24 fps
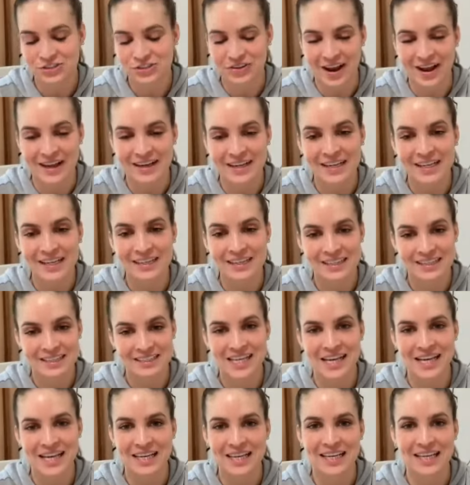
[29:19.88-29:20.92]
dry needling
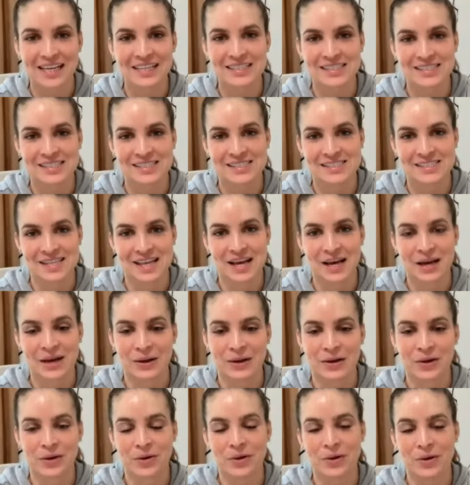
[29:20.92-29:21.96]
techniques is
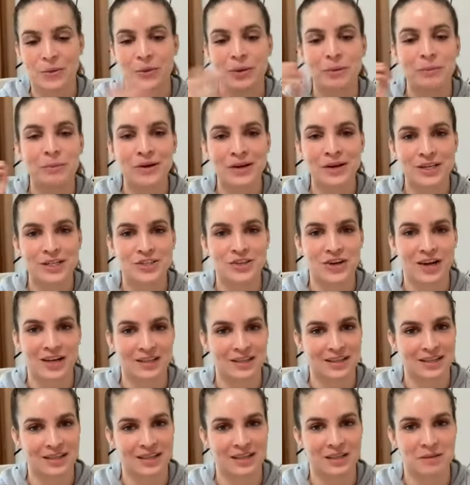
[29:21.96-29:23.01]
that we put it
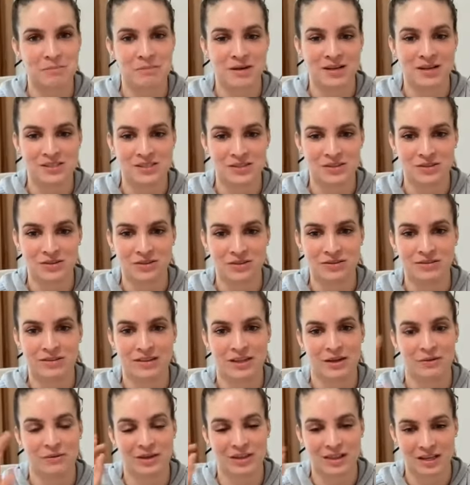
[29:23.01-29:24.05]
directly in the muscle
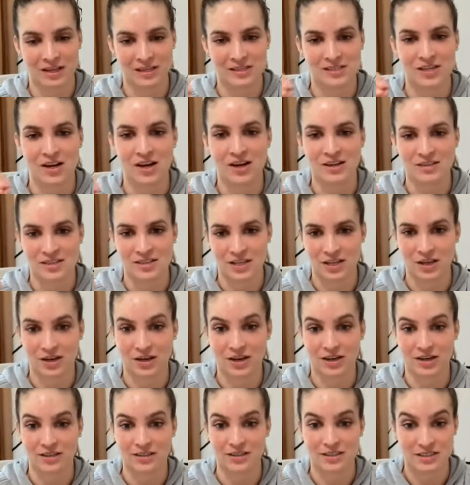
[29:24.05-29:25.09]
that we think is causing
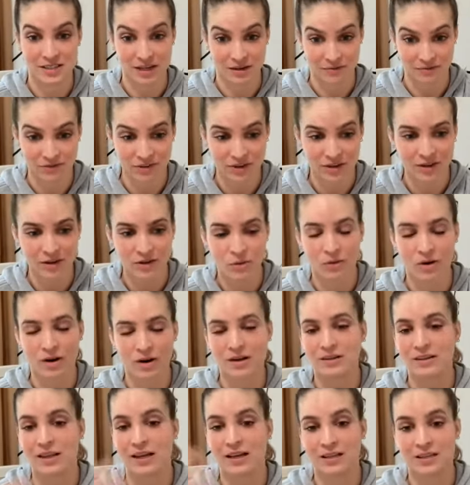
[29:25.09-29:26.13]
your discomfort
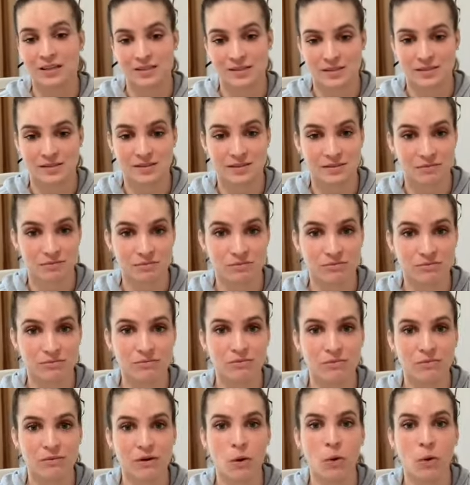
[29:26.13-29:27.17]
or that is
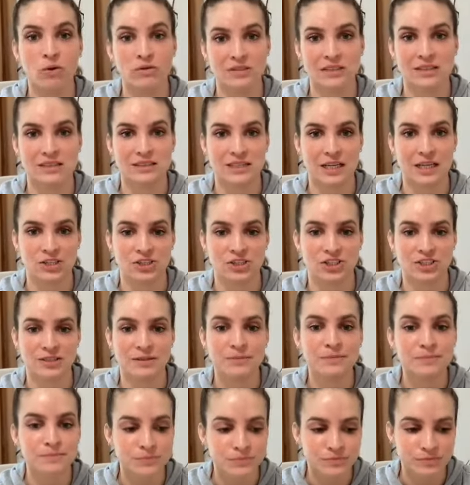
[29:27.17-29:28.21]
holding
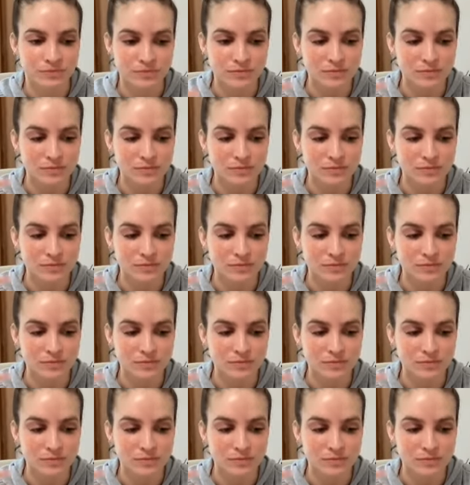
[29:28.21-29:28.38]
tension.